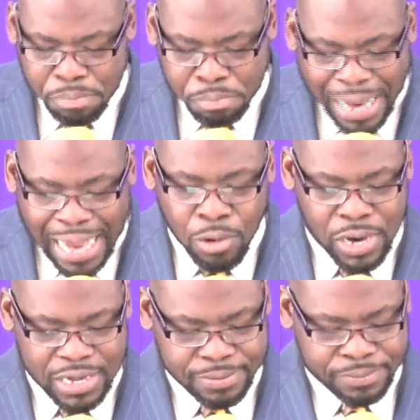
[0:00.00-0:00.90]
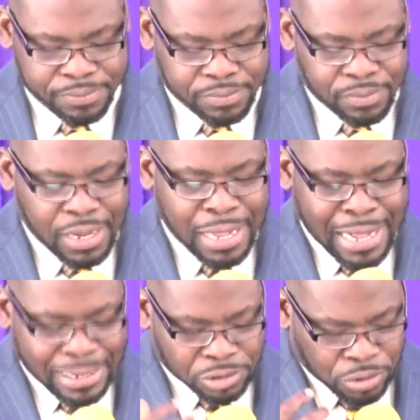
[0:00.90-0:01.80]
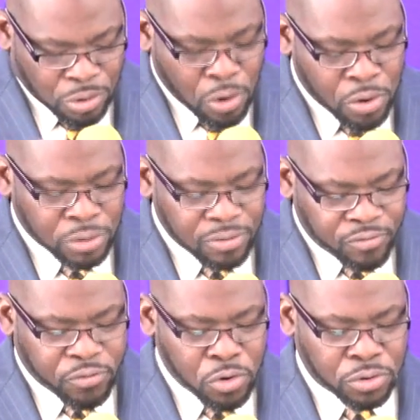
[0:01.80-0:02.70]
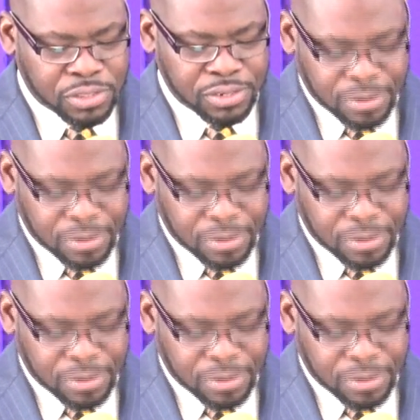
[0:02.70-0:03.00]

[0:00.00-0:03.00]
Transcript: power has gone forth